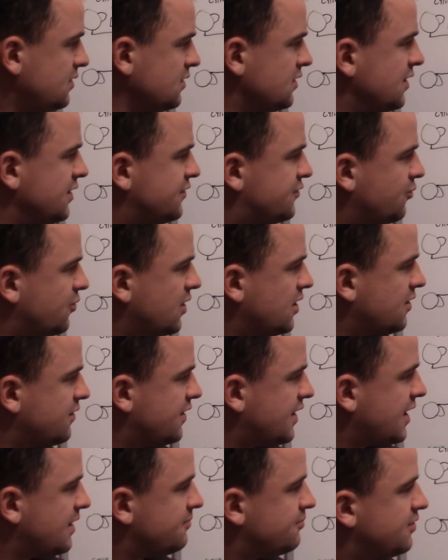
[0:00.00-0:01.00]
is where
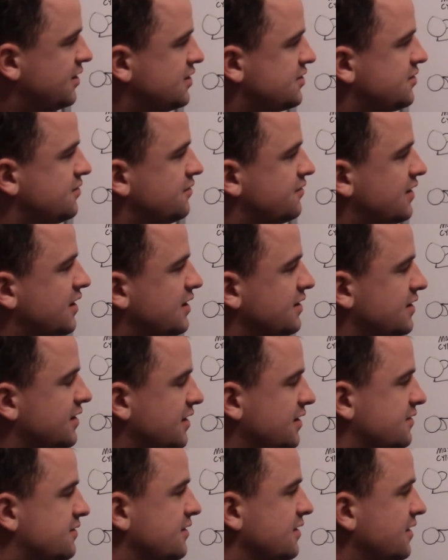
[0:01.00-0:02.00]
that pressure then
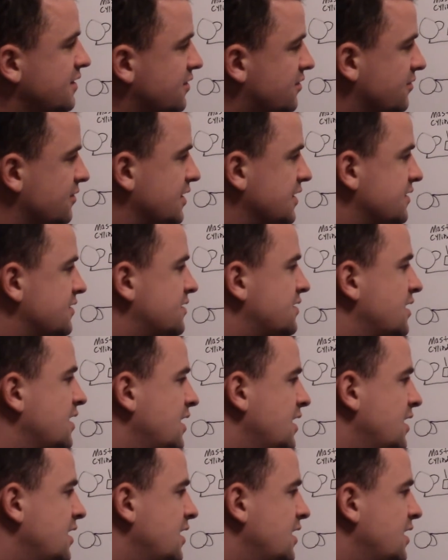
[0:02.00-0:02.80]
gets increased.